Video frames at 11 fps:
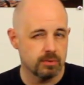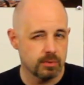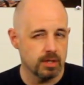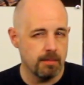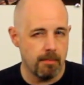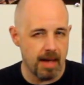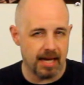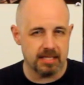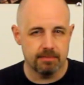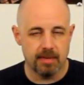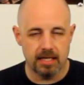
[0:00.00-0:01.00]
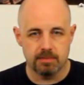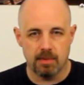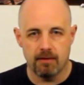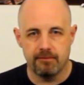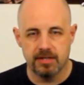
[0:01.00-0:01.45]
to really maximize
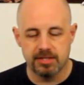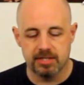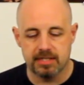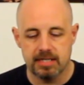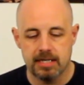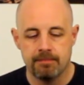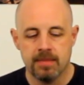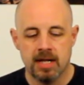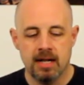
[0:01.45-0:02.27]
my efficiency.